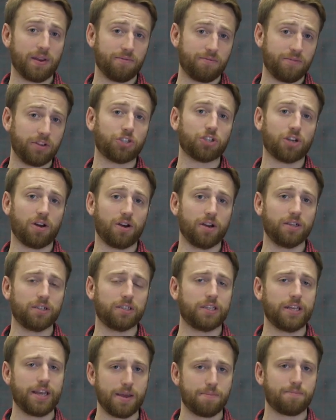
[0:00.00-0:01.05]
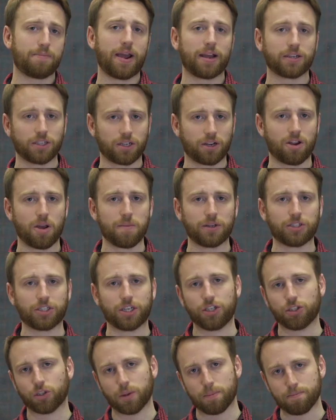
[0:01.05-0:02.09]
we can visualize the impact of climate
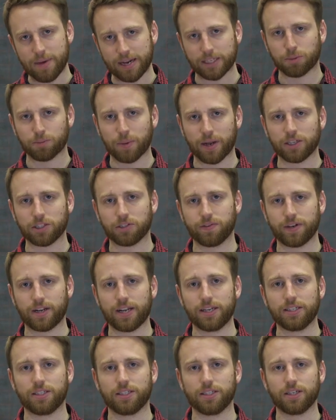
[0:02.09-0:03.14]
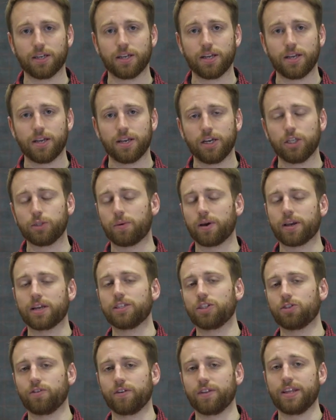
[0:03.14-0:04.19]
change on the mass balance of a glacier is by
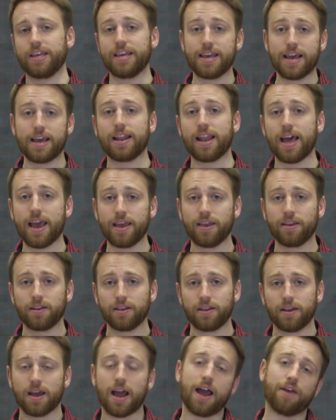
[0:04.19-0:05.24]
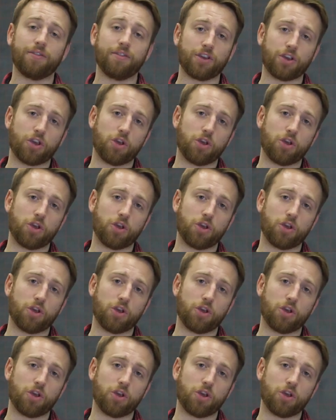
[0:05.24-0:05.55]
considering the ELA and the